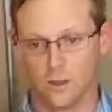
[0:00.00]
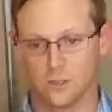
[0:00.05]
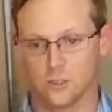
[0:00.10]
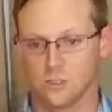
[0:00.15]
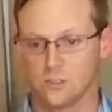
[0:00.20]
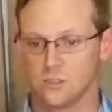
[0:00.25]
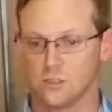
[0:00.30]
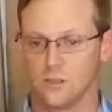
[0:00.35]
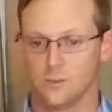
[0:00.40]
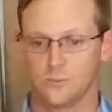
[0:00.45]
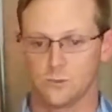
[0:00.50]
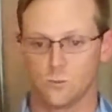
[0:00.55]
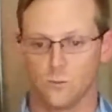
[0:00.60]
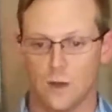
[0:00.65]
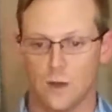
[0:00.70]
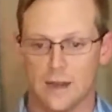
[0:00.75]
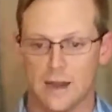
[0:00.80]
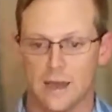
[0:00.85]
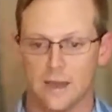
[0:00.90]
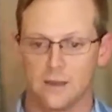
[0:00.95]
It just slips
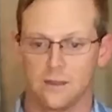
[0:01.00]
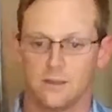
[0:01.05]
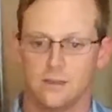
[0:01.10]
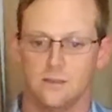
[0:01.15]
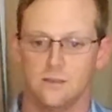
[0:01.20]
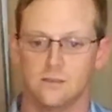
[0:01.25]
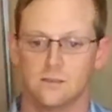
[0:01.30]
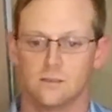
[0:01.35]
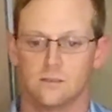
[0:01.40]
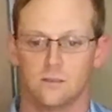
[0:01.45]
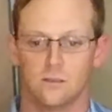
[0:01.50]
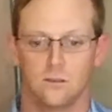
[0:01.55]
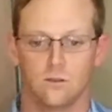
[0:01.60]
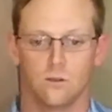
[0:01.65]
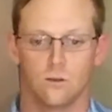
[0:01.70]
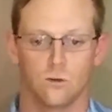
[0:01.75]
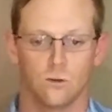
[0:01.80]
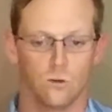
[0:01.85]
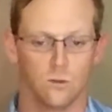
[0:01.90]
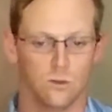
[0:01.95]
right out of these
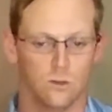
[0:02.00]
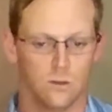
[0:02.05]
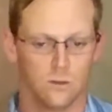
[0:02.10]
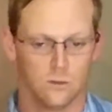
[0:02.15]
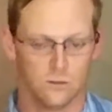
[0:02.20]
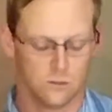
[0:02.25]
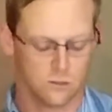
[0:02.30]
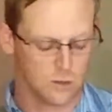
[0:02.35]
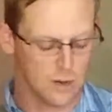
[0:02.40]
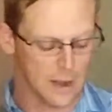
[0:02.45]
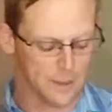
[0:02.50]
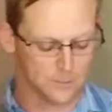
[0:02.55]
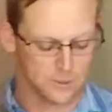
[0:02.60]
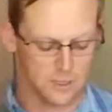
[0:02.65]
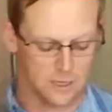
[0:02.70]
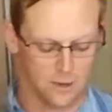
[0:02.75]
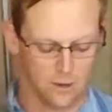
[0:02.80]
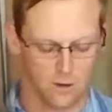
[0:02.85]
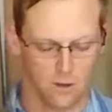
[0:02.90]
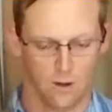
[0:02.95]
little
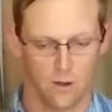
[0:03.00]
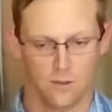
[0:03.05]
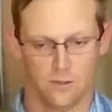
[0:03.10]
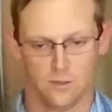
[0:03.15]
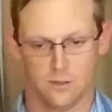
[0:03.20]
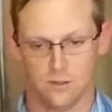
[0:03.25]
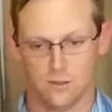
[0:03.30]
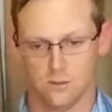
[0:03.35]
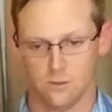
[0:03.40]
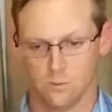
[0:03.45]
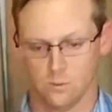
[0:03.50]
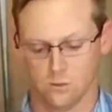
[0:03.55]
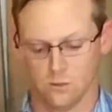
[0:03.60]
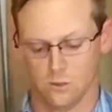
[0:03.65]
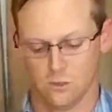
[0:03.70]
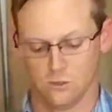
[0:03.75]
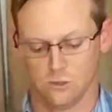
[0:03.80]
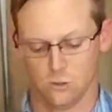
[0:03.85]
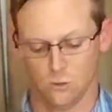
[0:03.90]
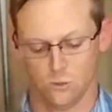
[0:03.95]
straps here on the
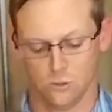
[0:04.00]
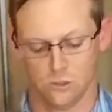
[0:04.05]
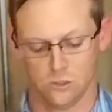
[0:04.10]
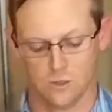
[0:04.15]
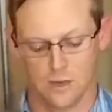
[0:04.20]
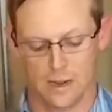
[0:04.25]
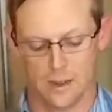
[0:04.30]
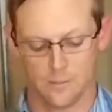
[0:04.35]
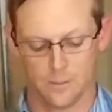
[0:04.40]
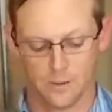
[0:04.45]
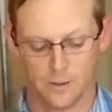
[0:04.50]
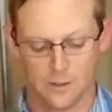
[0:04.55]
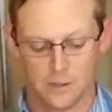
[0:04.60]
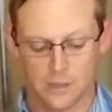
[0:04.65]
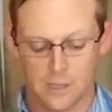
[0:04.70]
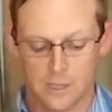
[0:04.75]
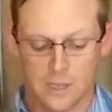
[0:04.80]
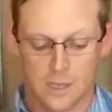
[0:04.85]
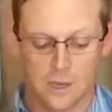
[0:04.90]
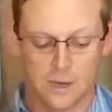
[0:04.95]
shoulder strap.
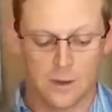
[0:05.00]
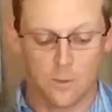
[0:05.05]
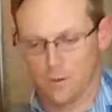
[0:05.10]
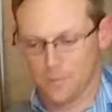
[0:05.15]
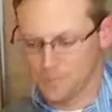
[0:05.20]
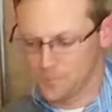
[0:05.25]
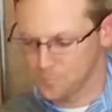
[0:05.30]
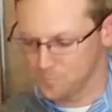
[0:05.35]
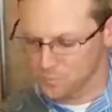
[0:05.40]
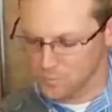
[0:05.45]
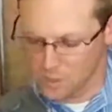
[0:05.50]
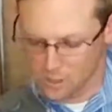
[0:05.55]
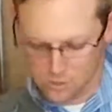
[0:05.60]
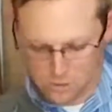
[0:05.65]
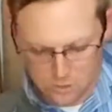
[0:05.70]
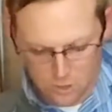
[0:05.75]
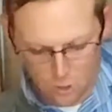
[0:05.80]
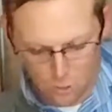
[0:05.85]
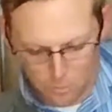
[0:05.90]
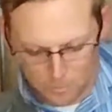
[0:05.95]

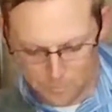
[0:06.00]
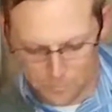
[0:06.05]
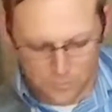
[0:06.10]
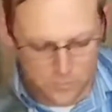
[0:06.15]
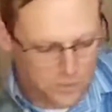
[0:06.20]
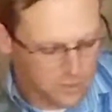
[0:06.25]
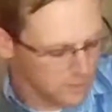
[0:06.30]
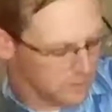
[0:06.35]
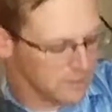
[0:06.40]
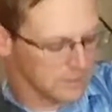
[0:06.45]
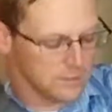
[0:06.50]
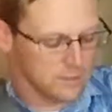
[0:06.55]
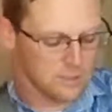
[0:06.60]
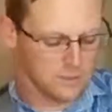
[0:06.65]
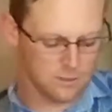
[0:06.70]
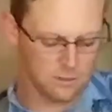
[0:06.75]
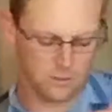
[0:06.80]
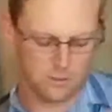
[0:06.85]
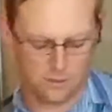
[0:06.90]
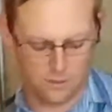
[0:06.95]
So,
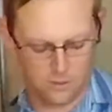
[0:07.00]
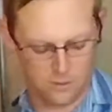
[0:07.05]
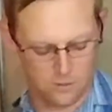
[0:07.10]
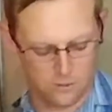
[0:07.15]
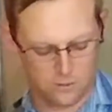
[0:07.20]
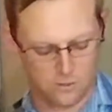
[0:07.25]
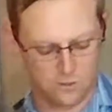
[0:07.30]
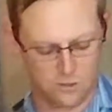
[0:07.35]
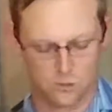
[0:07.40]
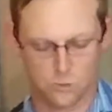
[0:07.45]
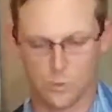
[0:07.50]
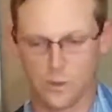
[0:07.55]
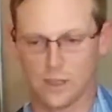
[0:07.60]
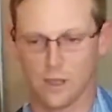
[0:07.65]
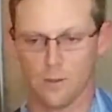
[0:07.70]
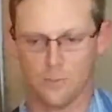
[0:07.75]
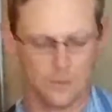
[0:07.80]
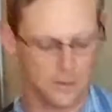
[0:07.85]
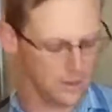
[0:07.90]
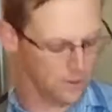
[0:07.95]
let's
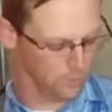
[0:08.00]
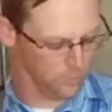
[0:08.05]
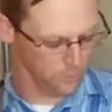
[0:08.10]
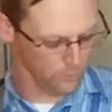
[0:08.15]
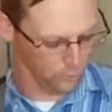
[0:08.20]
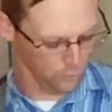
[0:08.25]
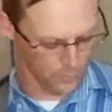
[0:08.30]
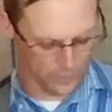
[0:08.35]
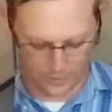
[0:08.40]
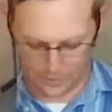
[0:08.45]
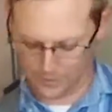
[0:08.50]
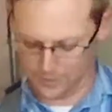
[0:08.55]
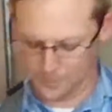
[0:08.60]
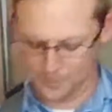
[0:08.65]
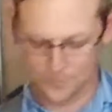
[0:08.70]
swing up here real quick.